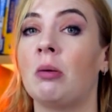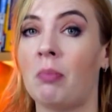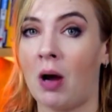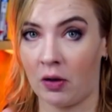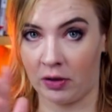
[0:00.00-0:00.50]

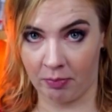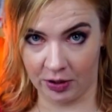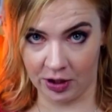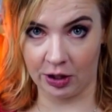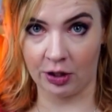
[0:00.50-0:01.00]
about the
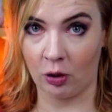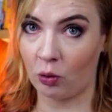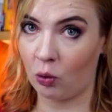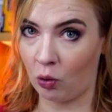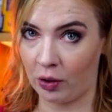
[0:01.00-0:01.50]
particular
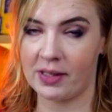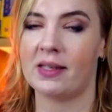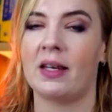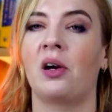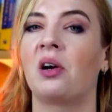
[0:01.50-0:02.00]
course
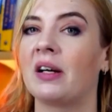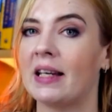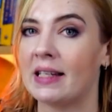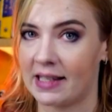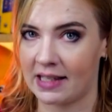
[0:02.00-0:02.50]
they are
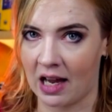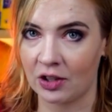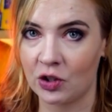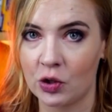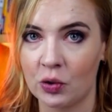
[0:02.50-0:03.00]

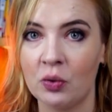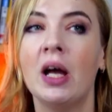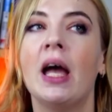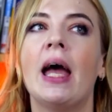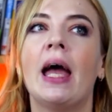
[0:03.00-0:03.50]
assigned to,
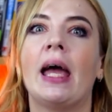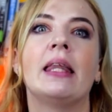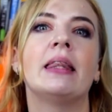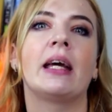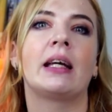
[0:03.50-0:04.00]

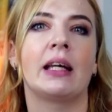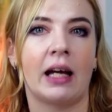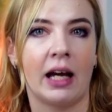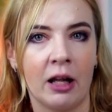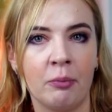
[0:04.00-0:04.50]
and they can
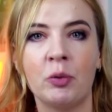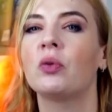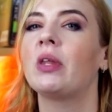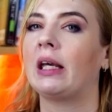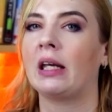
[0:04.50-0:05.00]
help you,
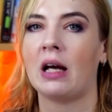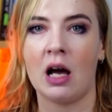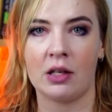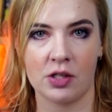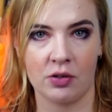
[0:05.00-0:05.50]
they can
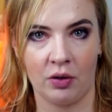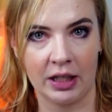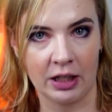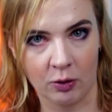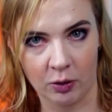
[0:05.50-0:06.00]
answer
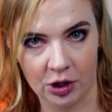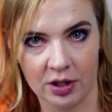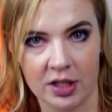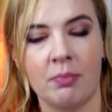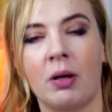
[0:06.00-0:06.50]
any
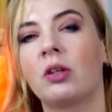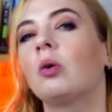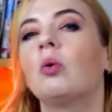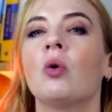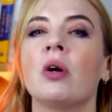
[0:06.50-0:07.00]
questions about the
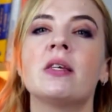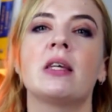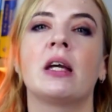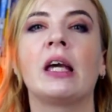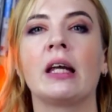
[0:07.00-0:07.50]
course,
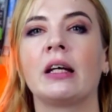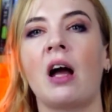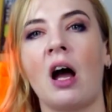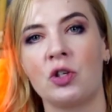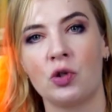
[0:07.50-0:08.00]
they can
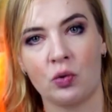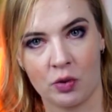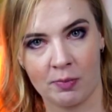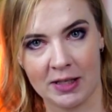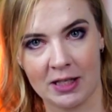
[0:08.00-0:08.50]
guide you to a
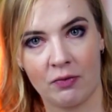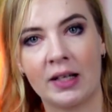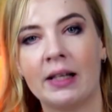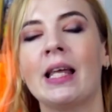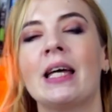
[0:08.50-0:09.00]

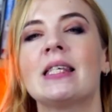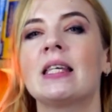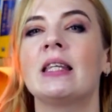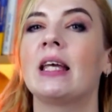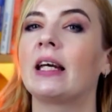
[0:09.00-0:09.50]
specific
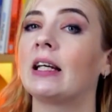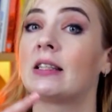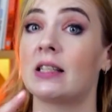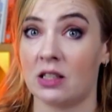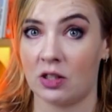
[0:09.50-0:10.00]
lesson, they can
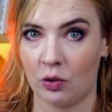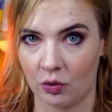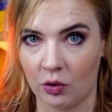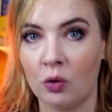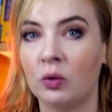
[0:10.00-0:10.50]
test your
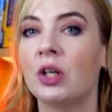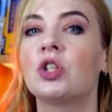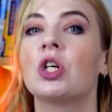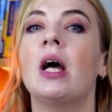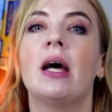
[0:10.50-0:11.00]

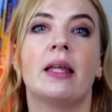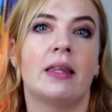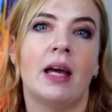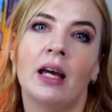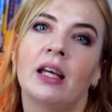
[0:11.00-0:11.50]
knowledge,
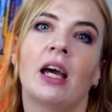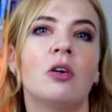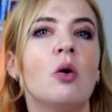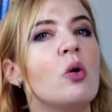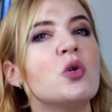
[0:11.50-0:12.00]
they can
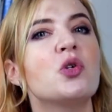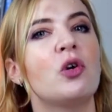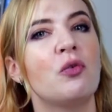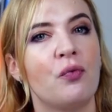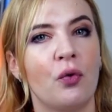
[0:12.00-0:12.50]
also
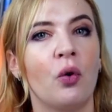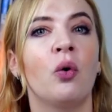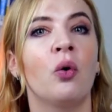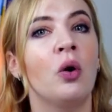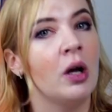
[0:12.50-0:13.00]

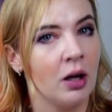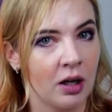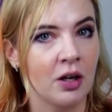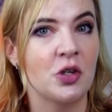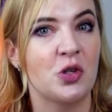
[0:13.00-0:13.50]
refer
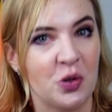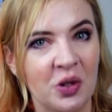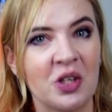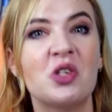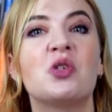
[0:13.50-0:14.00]

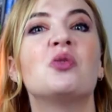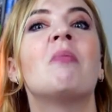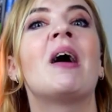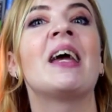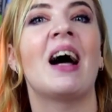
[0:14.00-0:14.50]
students to
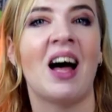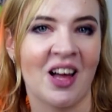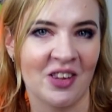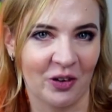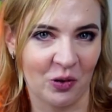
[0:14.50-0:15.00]
my
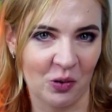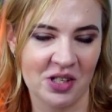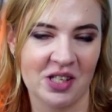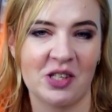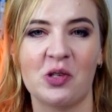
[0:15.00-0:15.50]
other
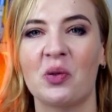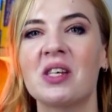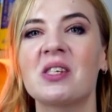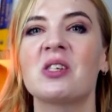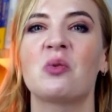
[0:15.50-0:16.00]
courses. So
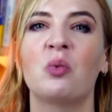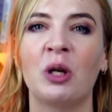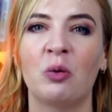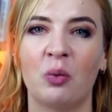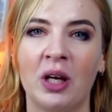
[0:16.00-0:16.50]
this is a
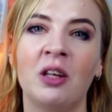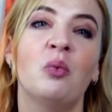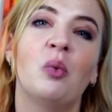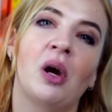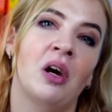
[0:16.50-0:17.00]

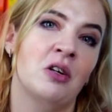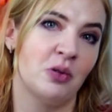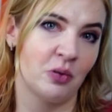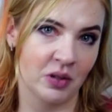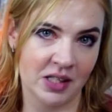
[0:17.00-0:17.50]
win-win where
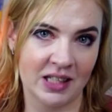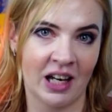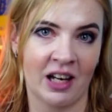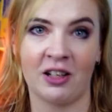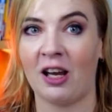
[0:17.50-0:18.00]
students
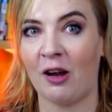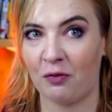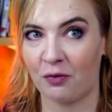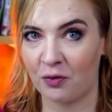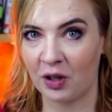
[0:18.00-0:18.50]
get a
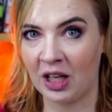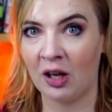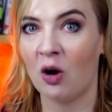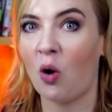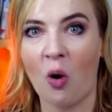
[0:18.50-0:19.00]

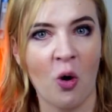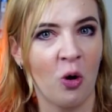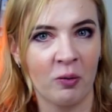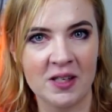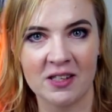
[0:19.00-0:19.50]
free,
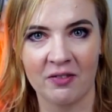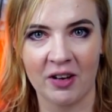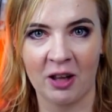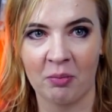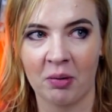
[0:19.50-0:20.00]
always
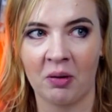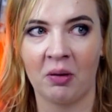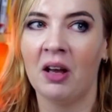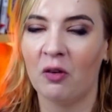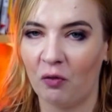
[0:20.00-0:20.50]
available
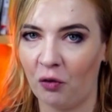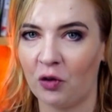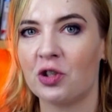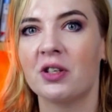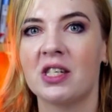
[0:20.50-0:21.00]

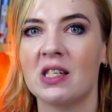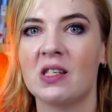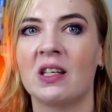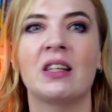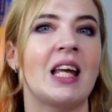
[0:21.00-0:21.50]
virtual
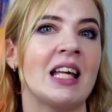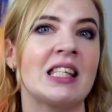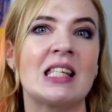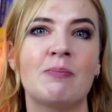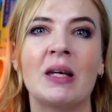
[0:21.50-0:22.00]
assistant that
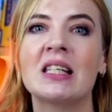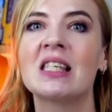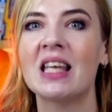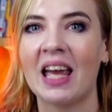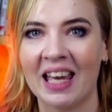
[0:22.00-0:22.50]

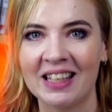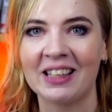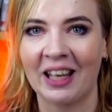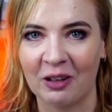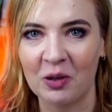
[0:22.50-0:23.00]
speaks any
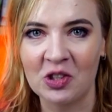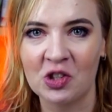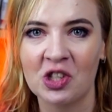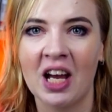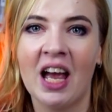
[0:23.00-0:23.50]

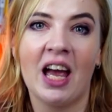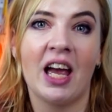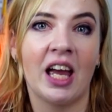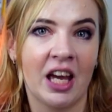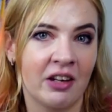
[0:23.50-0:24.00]
language.
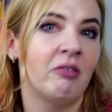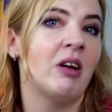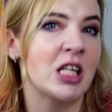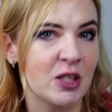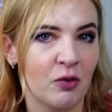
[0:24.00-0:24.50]
And
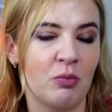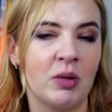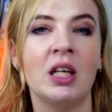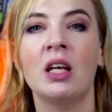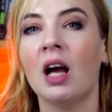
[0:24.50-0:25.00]
as for
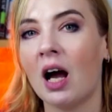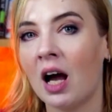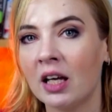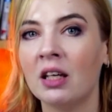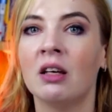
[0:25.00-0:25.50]
me,
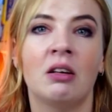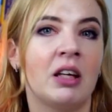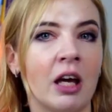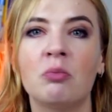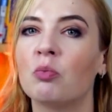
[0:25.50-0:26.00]
I
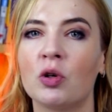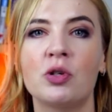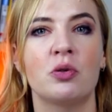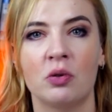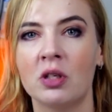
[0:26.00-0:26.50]
get more
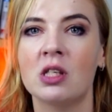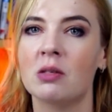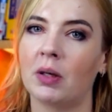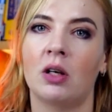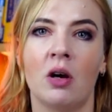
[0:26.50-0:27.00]
students
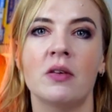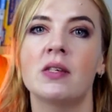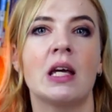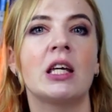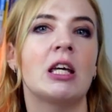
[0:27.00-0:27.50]
because
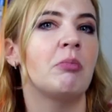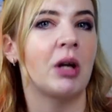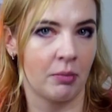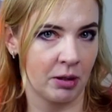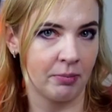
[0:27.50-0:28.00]
they keep
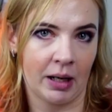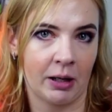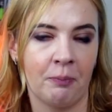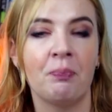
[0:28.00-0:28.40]
coming back.